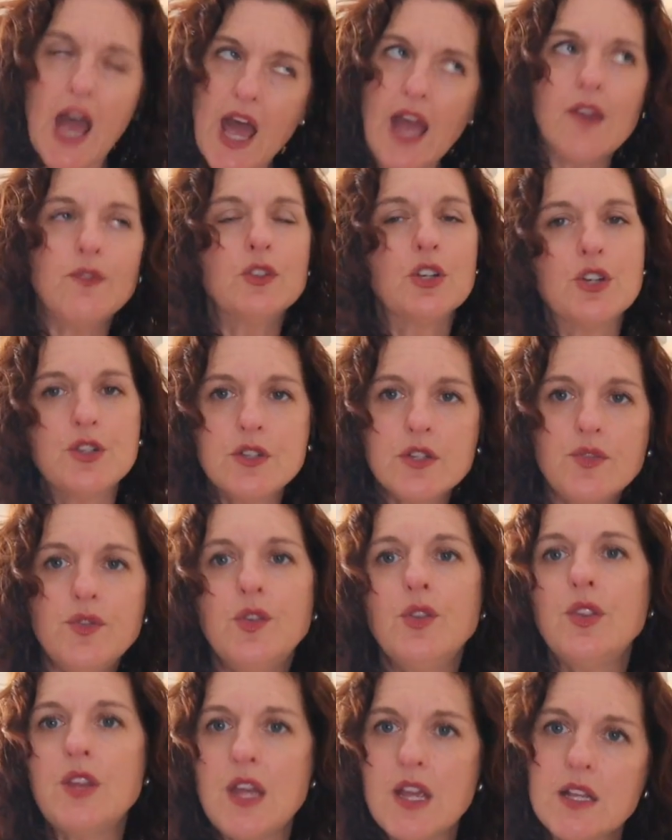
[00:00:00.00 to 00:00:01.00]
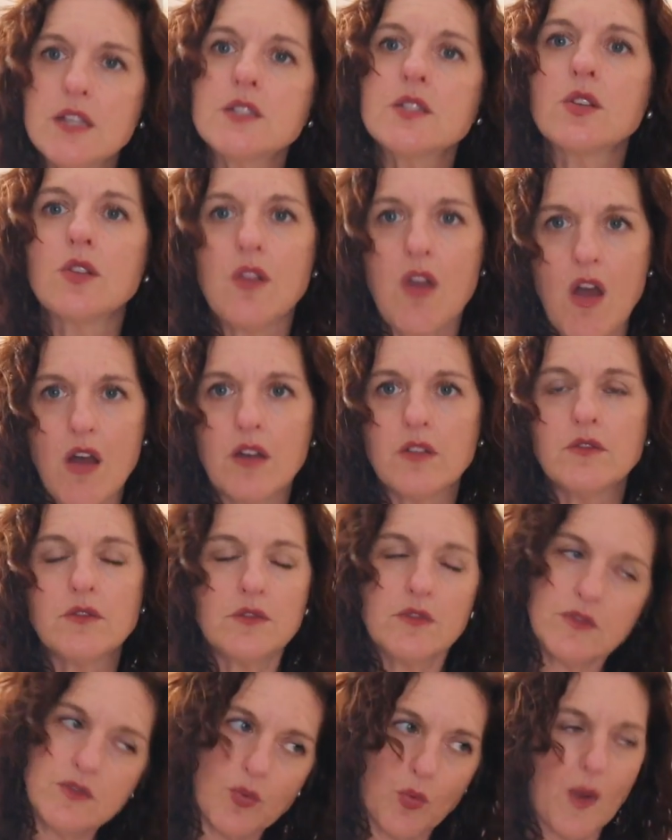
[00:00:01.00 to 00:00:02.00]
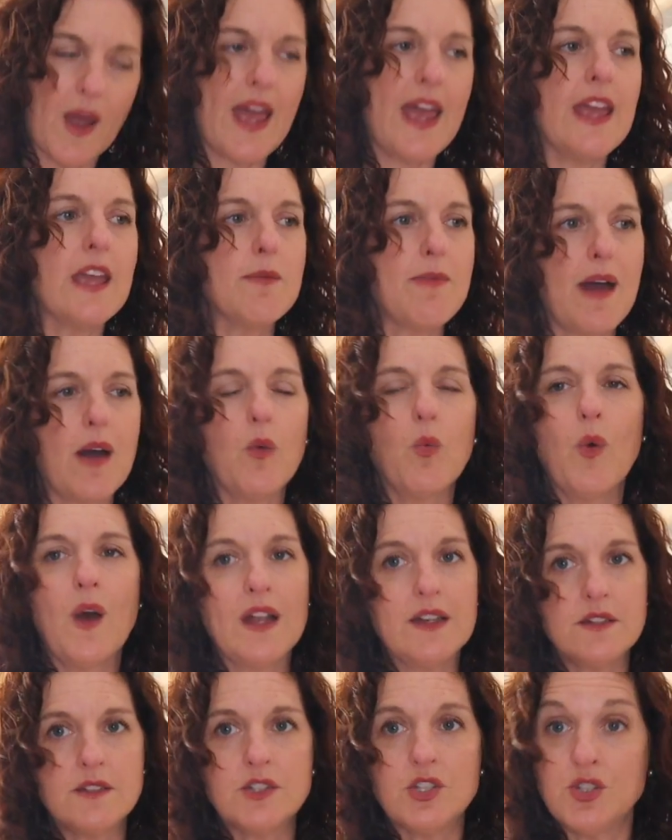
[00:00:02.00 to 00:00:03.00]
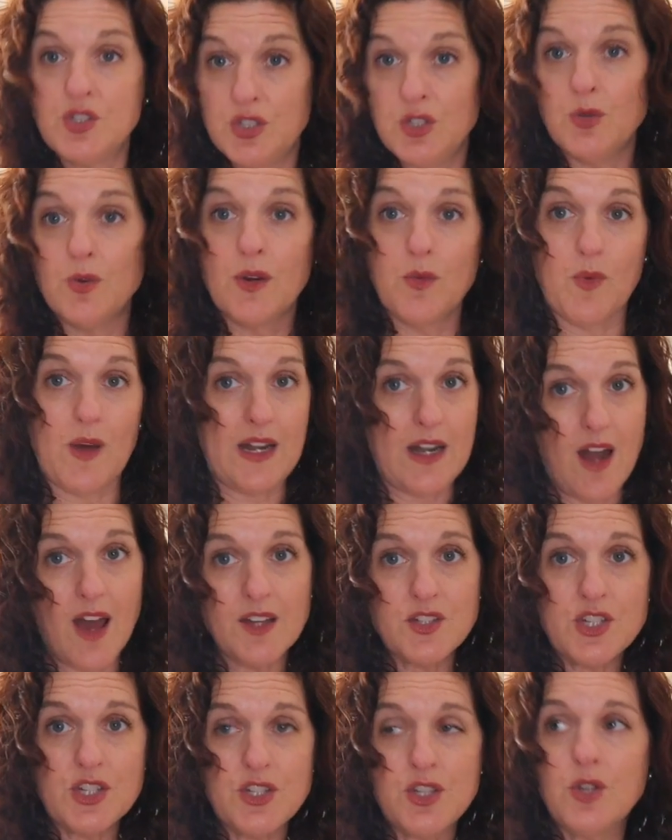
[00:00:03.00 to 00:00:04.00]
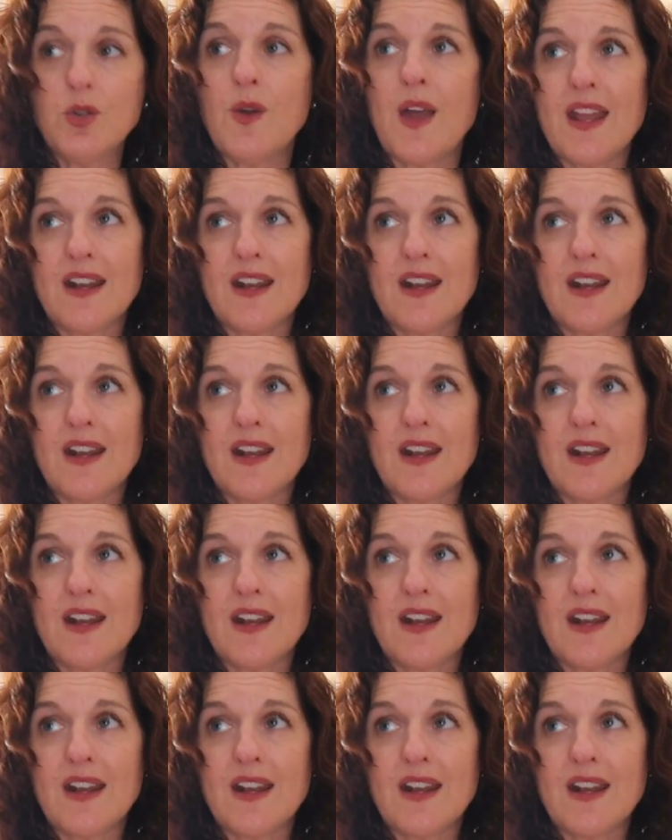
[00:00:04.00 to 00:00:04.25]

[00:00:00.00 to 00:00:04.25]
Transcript: I've learned a few things along the way about what to do and what not to do,